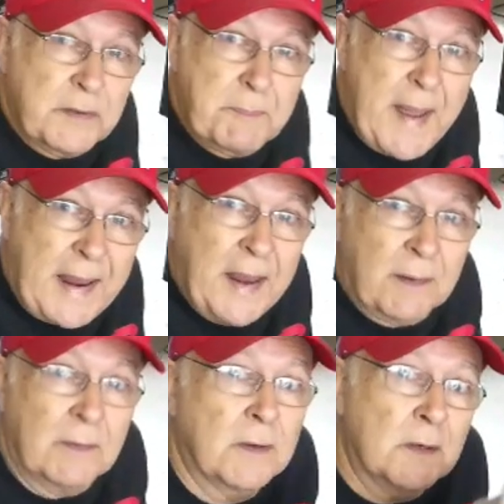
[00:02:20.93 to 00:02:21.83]
your back
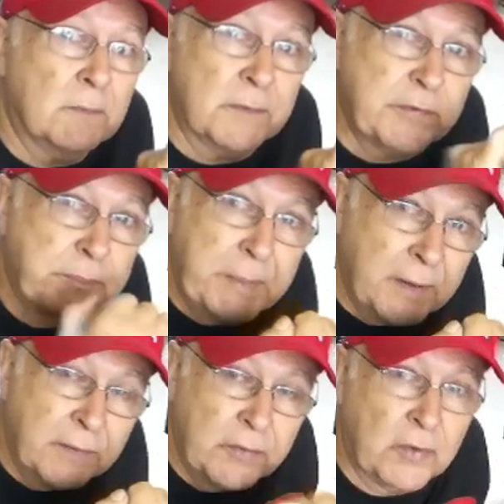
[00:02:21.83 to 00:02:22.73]
end will spin
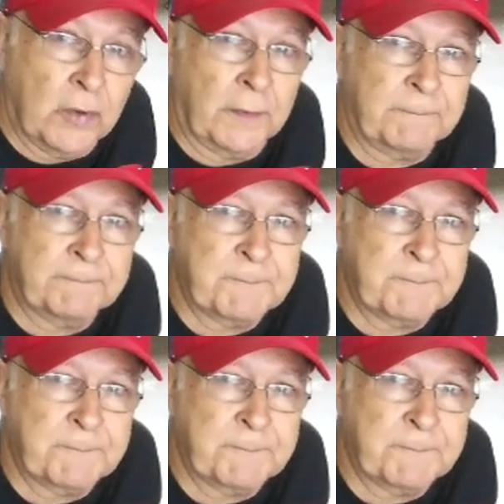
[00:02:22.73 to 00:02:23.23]
and turn.